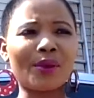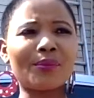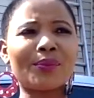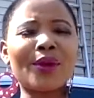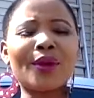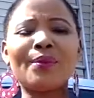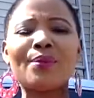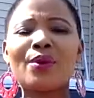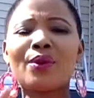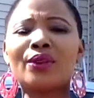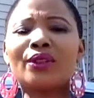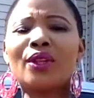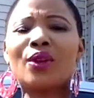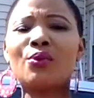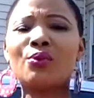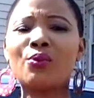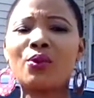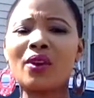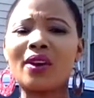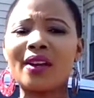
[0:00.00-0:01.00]
people, the
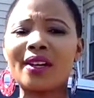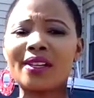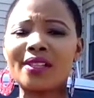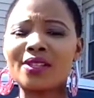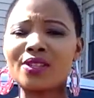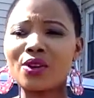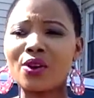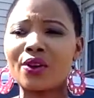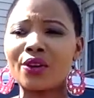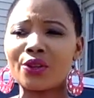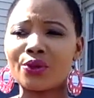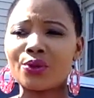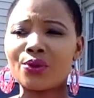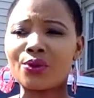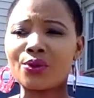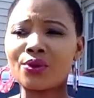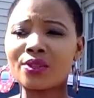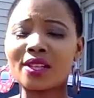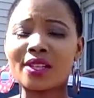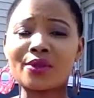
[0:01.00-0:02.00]
world is so
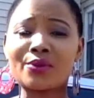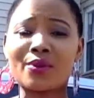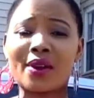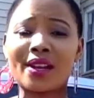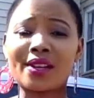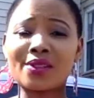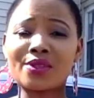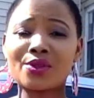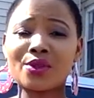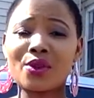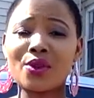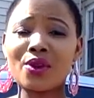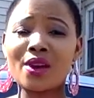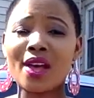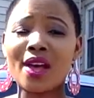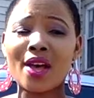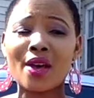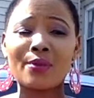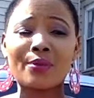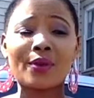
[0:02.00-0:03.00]
huge and the world is so,
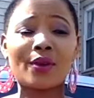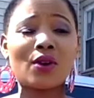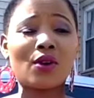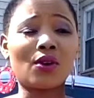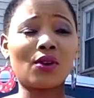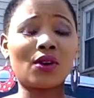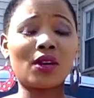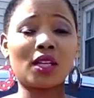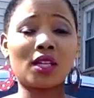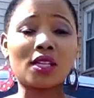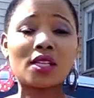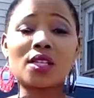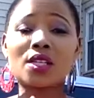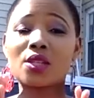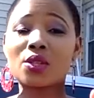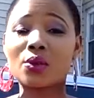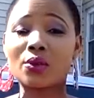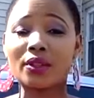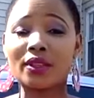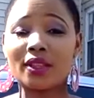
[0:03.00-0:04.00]
we are
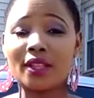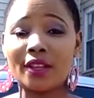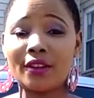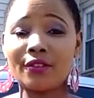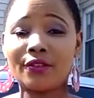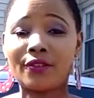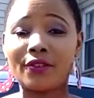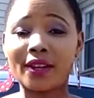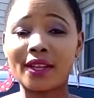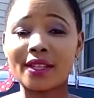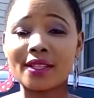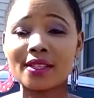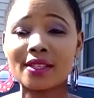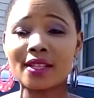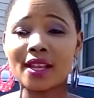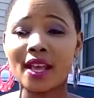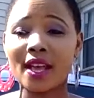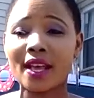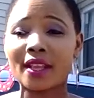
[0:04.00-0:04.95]
so different.